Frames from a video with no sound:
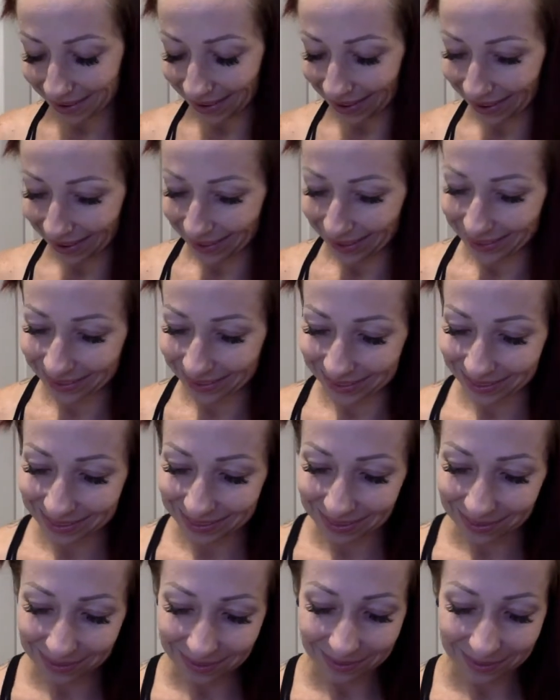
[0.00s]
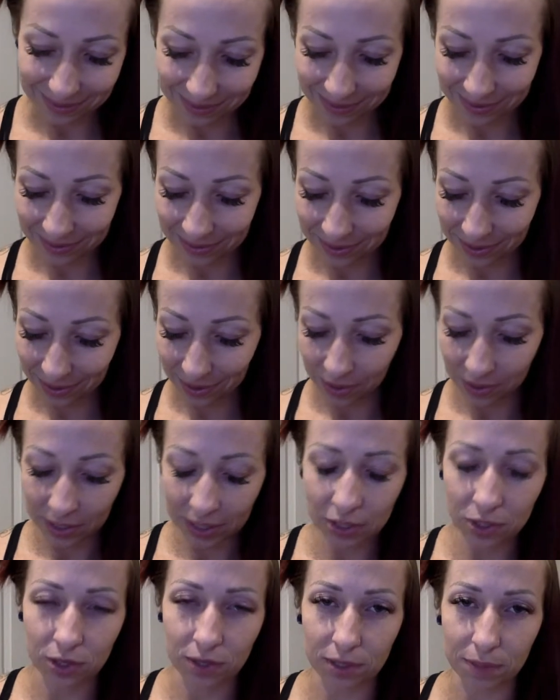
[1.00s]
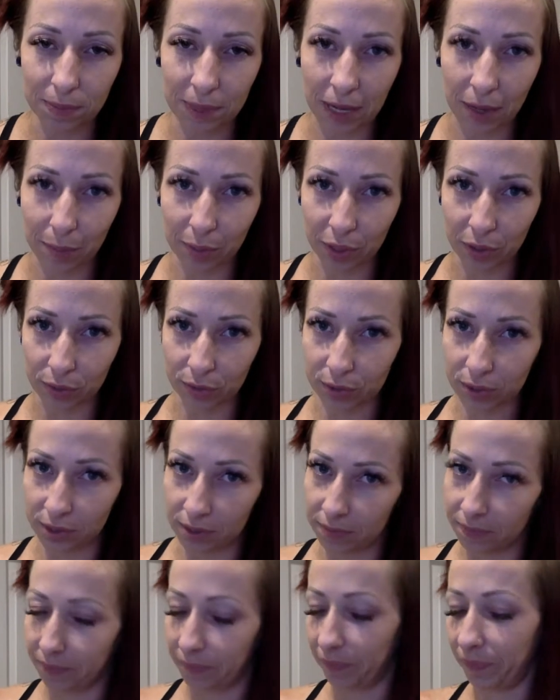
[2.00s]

And your dentures become loose.